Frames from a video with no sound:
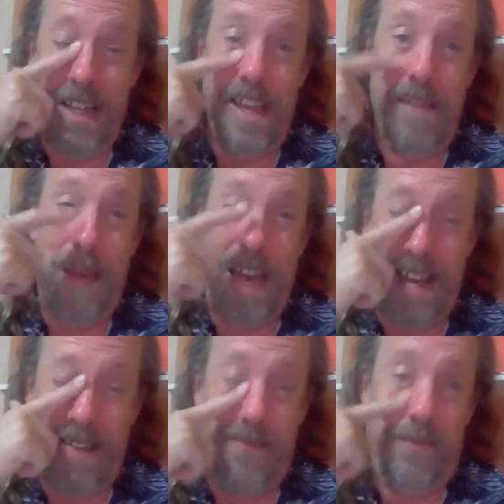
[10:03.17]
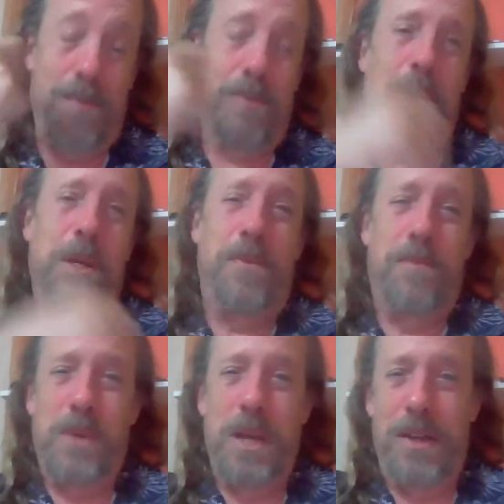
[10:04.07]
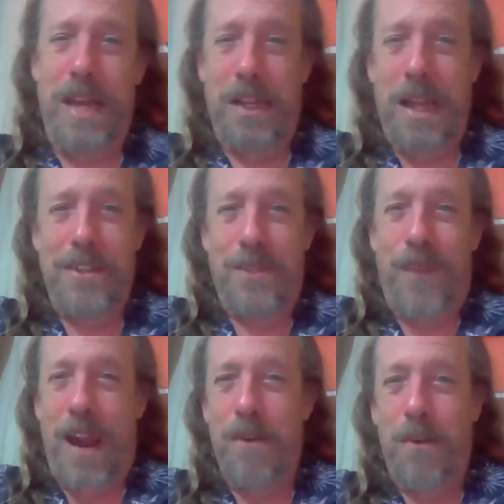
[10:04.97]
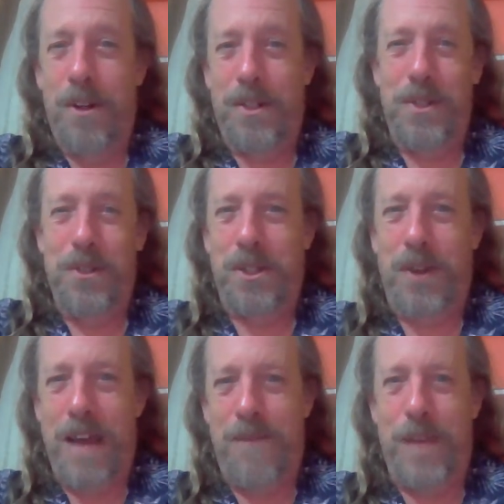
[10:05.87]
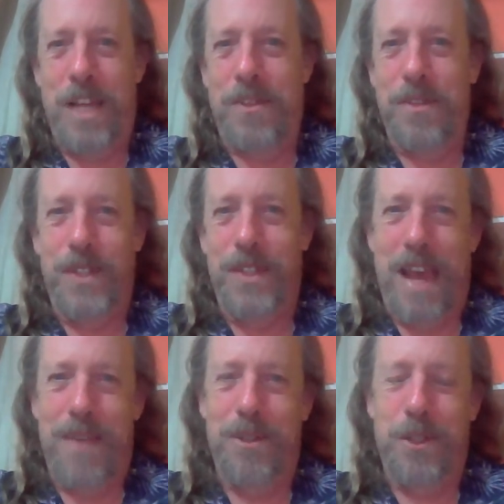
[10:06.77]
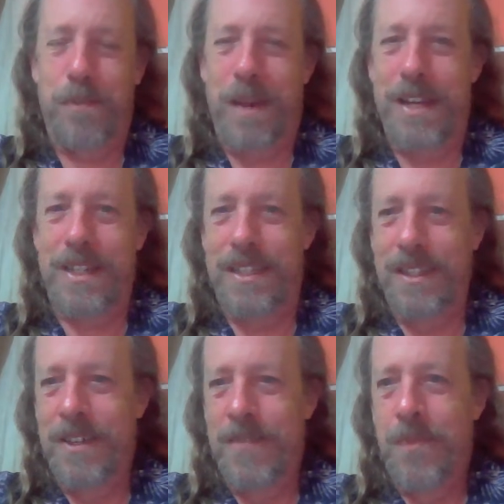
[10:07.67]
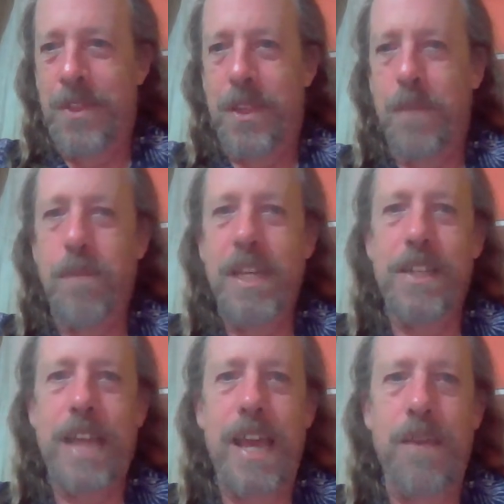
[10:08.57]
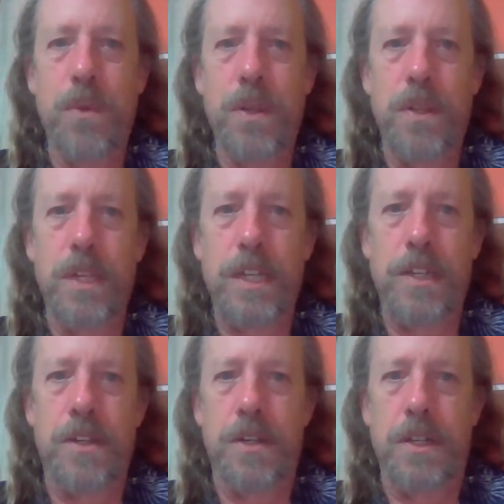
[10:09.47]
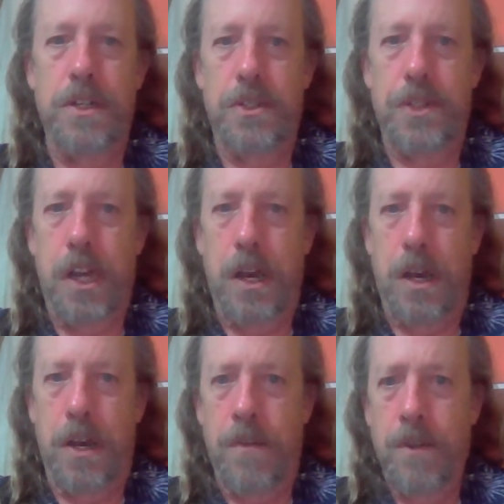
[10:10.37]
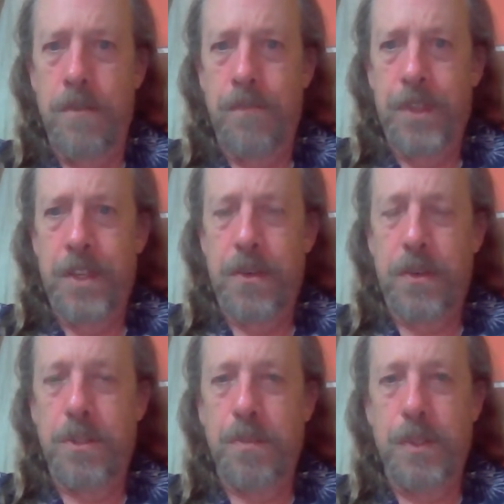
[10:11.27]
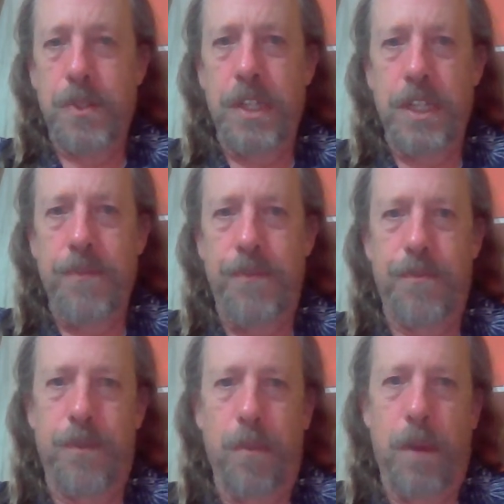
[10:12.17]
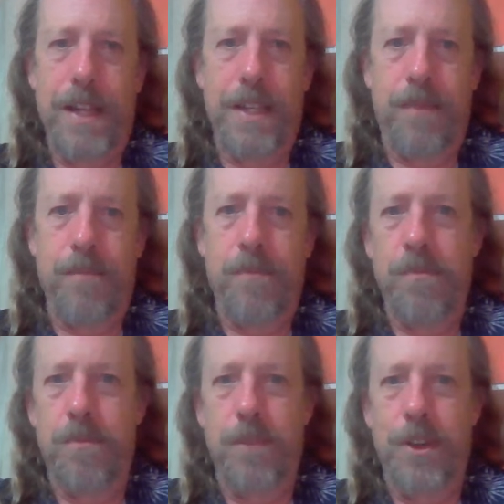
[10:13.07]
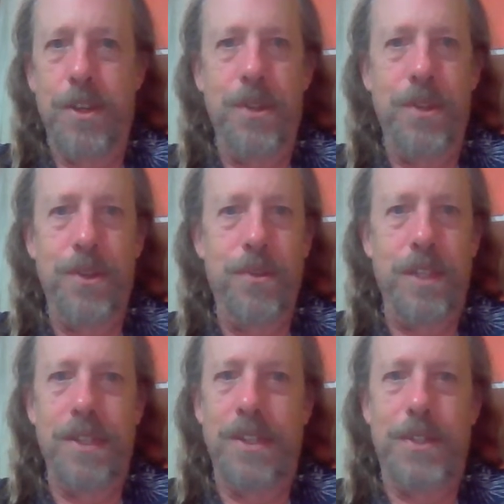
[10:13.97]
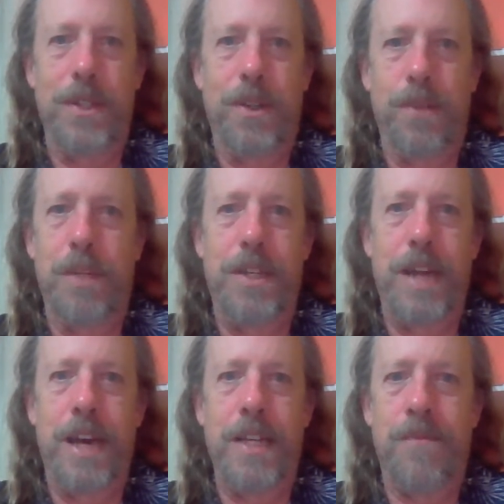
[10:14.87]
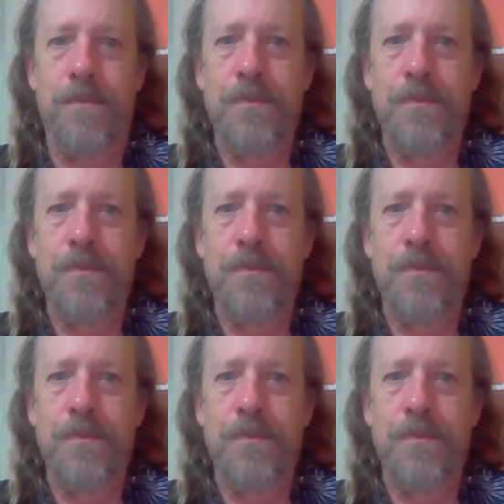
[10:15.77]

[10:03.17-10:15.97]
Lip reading: of laid back. Well, it had lots of fireworks. It was kind of festive in that respect. The big day really here is Christmas Eve from like noon until midnight.